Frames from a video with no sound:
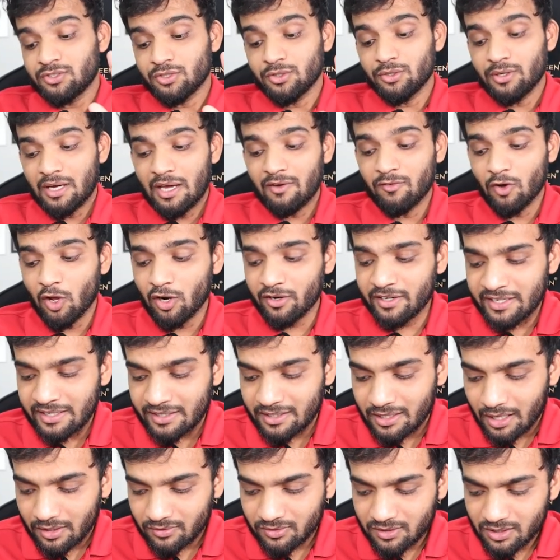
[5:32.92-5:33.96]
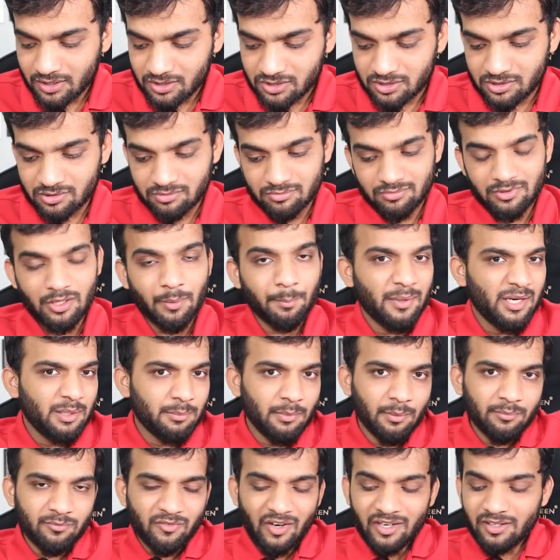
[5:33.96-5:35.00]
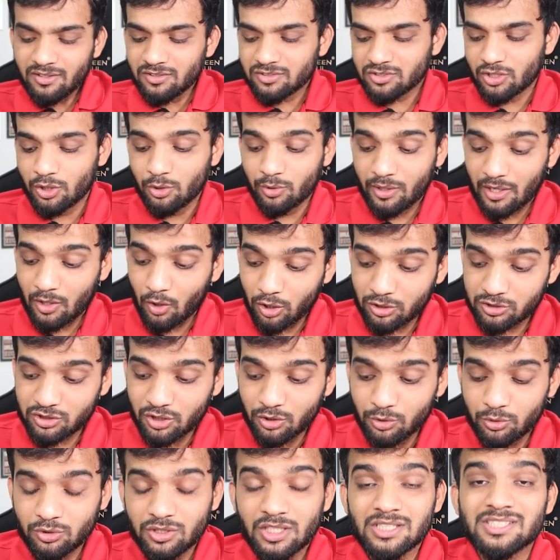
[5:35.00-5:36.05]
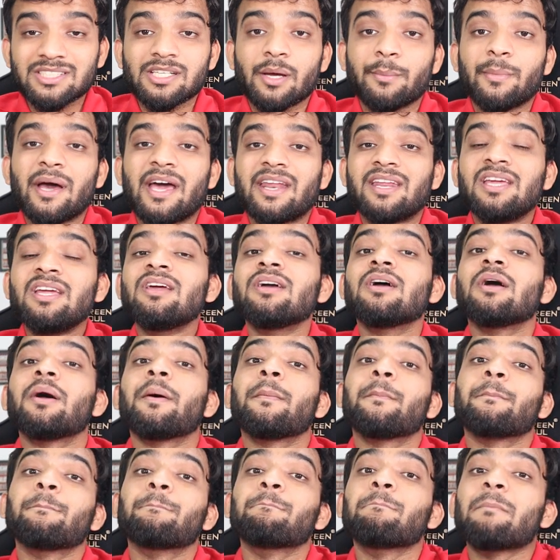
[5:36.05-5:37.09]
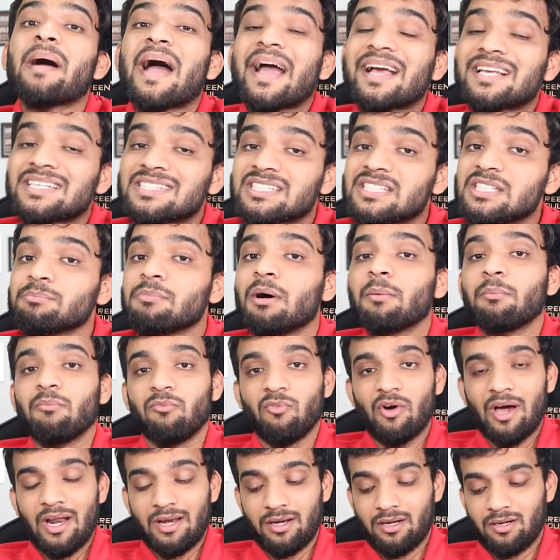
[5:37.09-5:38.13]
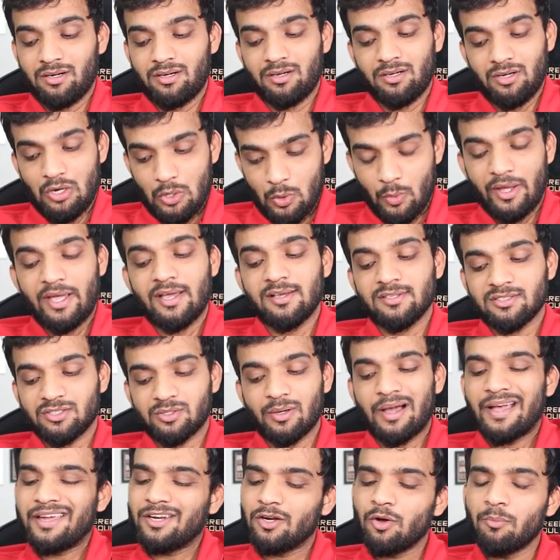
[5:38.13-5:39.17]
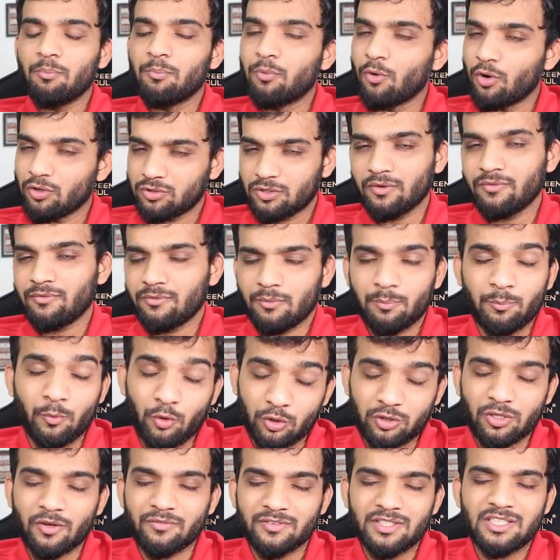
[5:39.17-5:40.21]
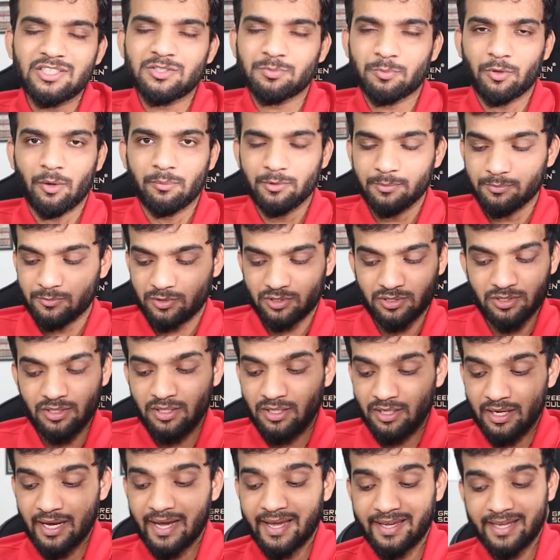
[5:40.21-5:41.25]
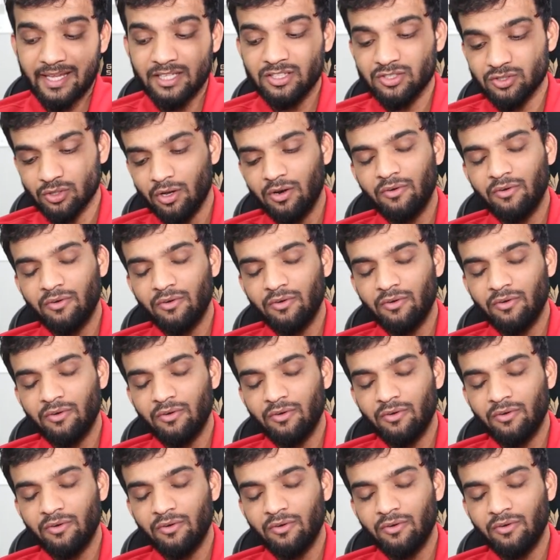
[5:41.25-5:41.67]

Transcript: So I've already done this, the minimum one. So you can also do the subarray maximum one. Okay. So I know both of these problems. I can